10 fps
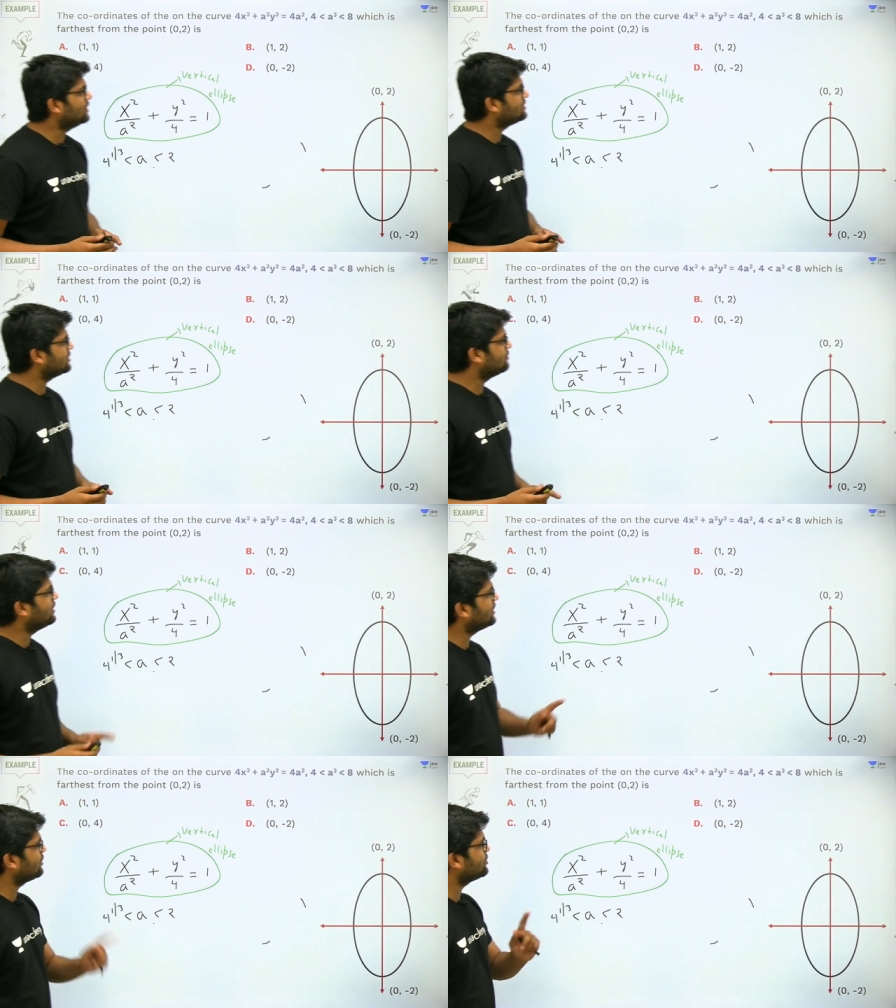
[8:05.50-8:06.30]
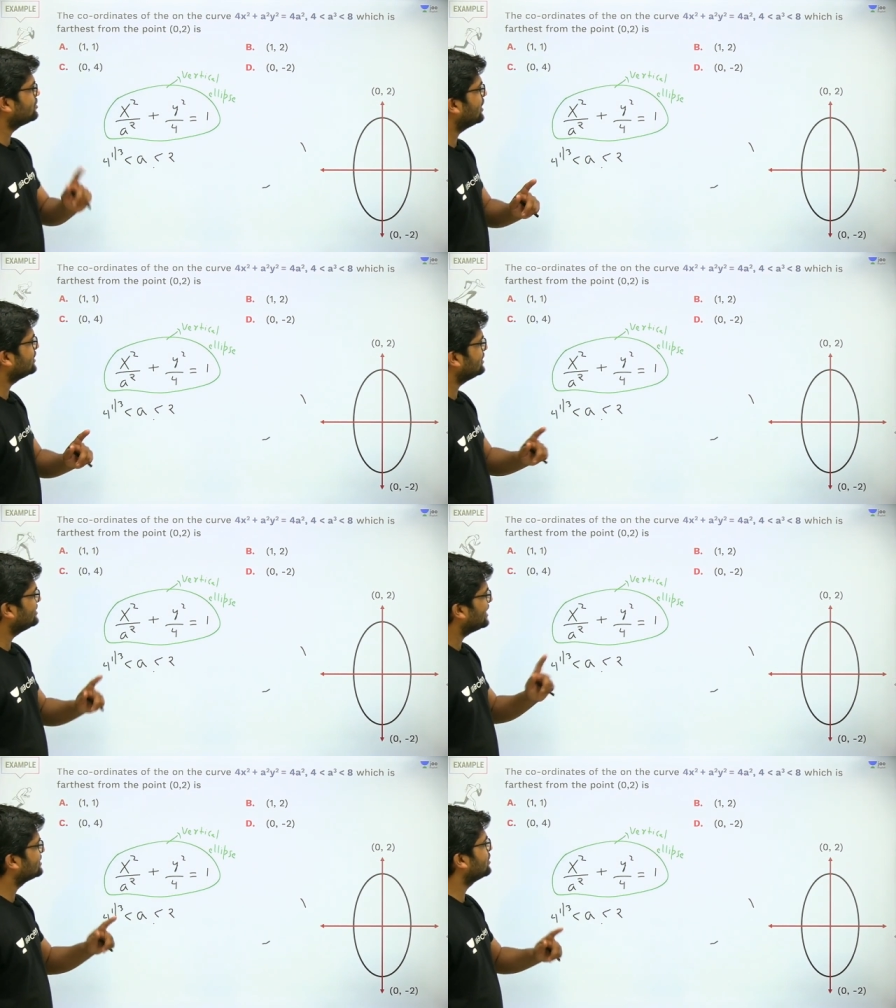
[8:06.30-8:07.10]
what's, what the question
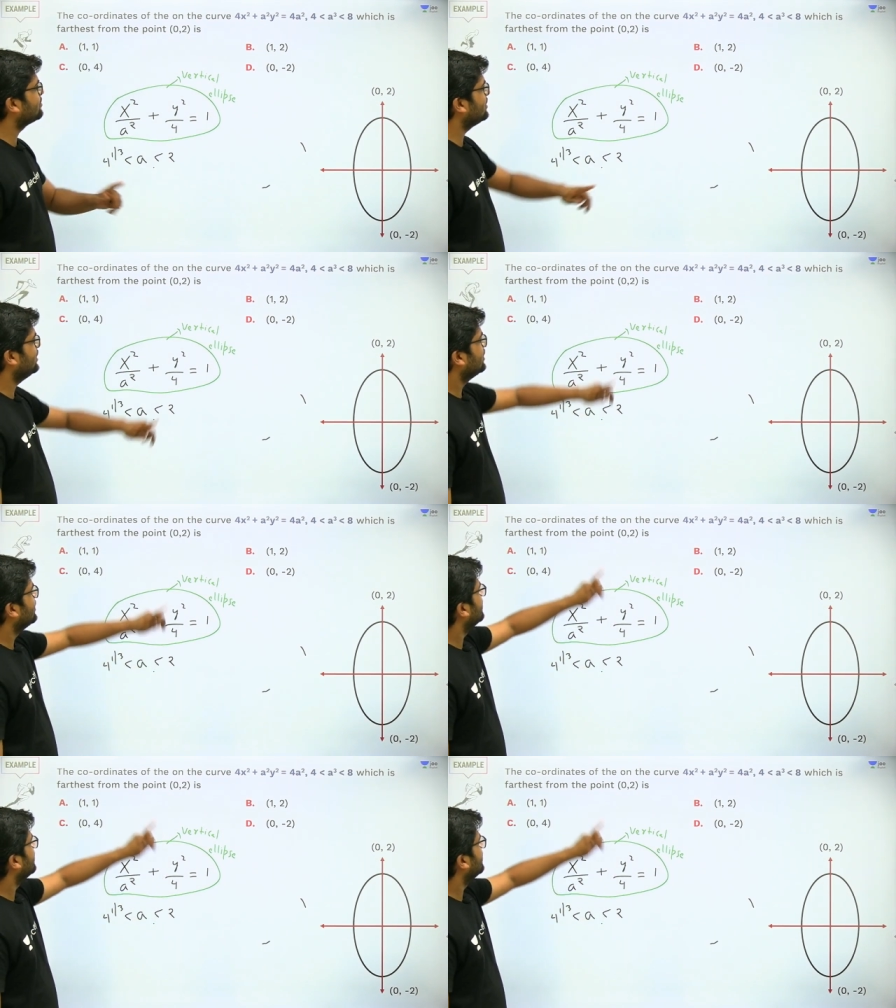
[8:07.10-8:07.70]
is asking me,